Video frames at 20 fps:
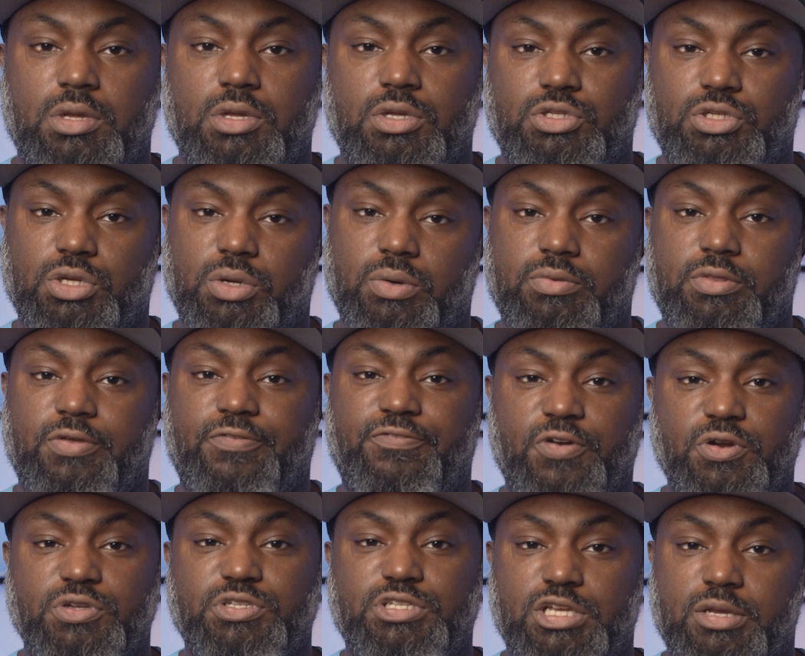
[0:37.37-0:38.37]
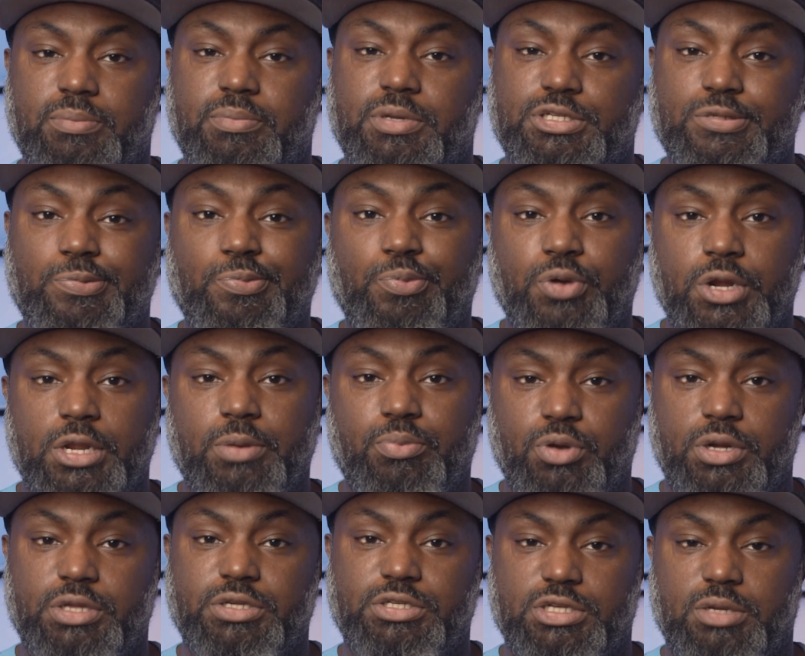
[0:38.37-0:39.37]
So the first tip is
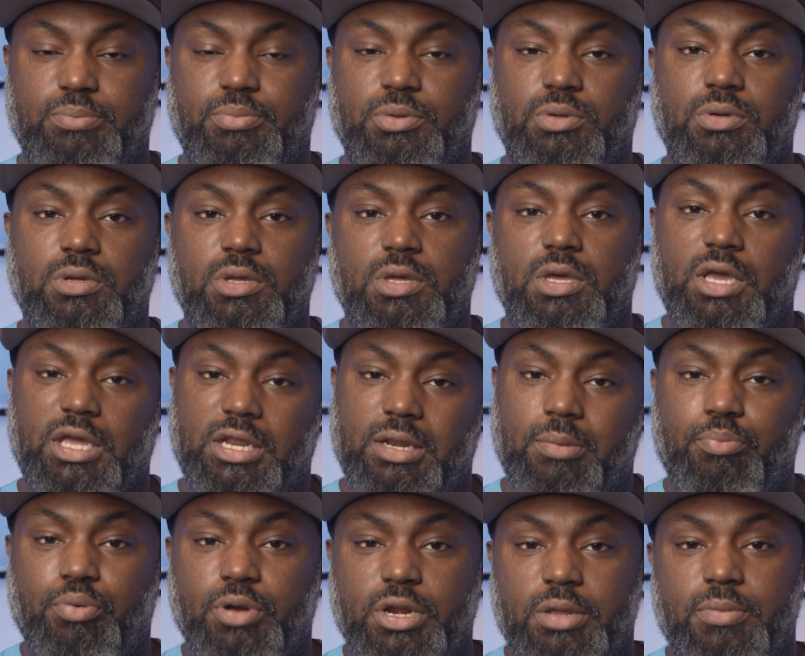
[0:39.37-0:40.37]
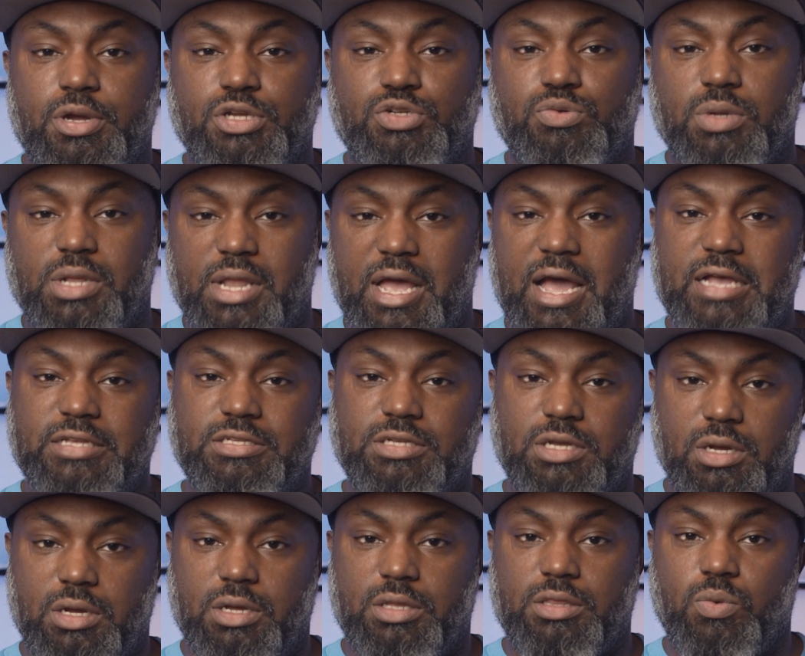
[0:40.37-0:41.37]
pretty simple, and it pretty much relies
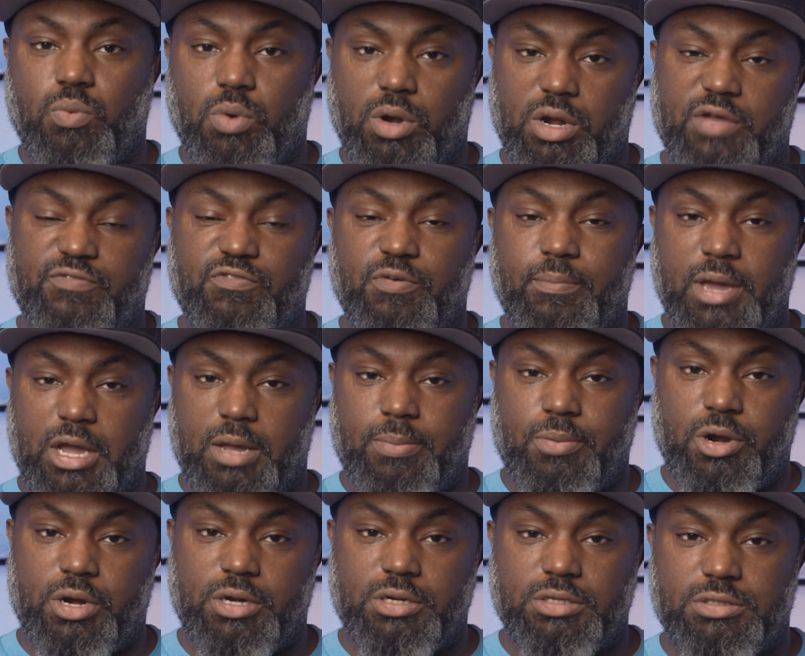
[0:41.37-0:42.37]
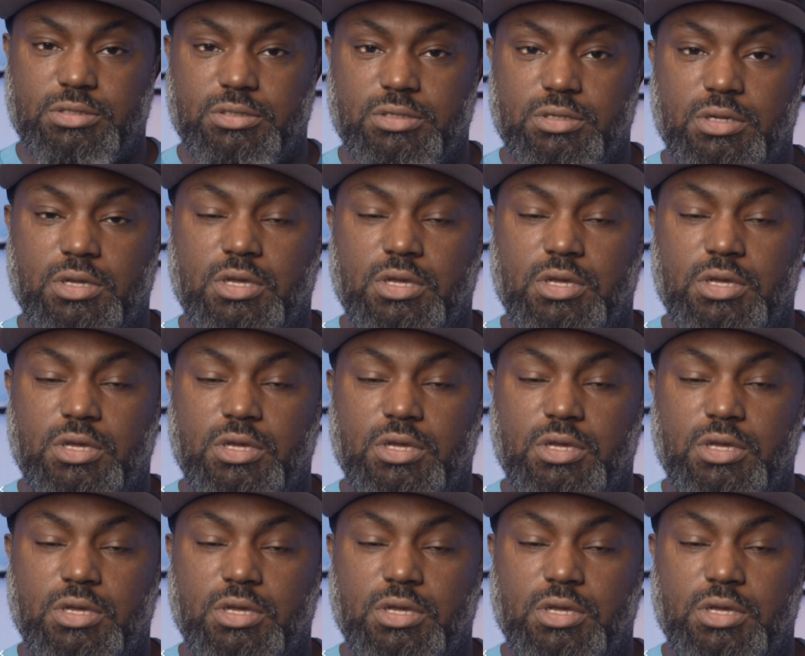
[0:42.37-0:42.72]
on the work of a makeup artist.